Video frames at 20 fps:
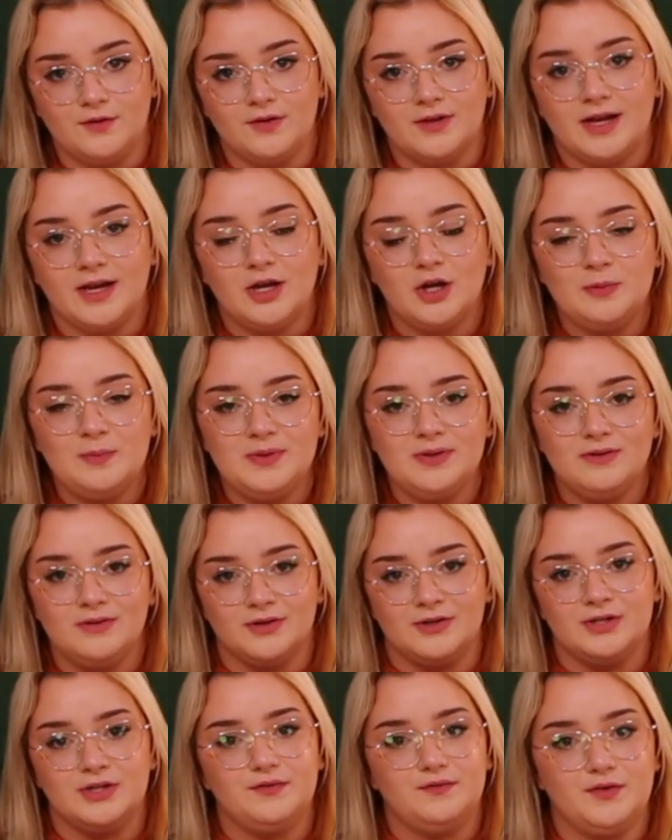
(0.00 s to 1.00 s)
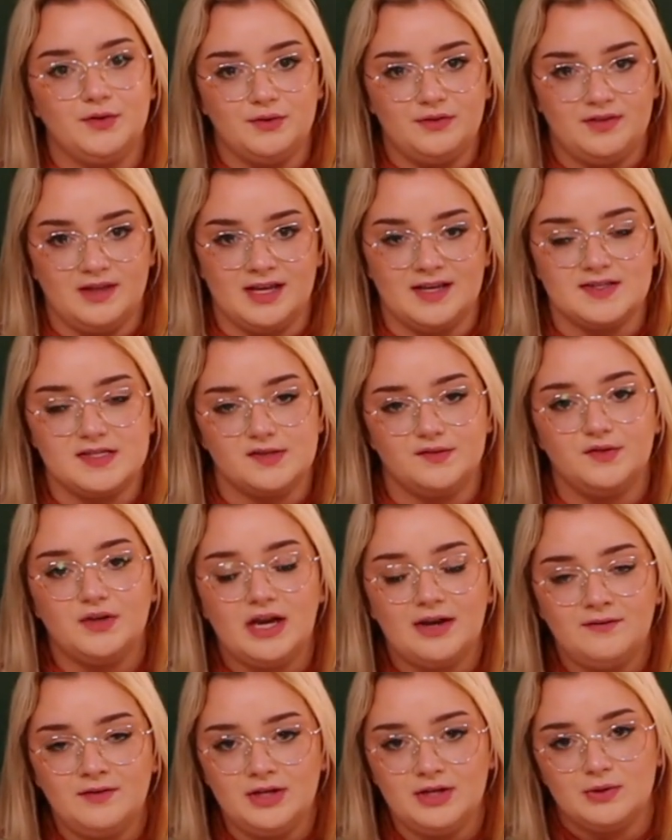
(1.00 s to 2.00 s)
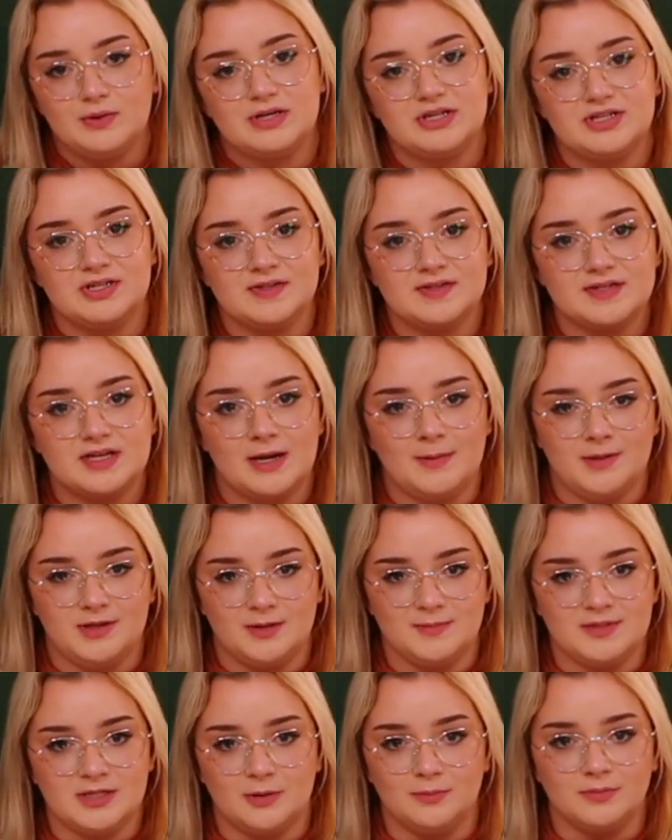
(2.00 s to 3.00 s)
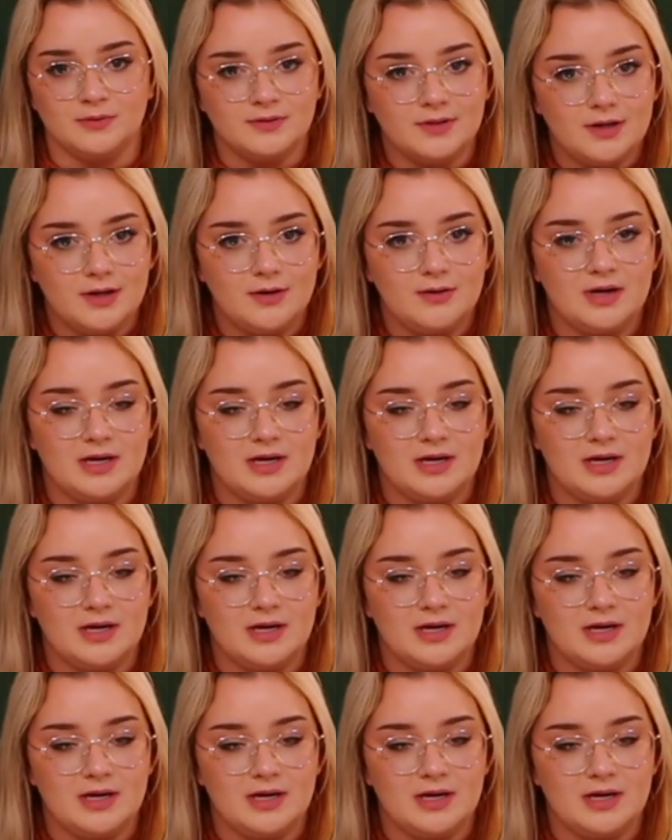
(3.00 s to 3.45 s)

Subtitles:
I hope you learned a few things. If you have any questions, comment them down below.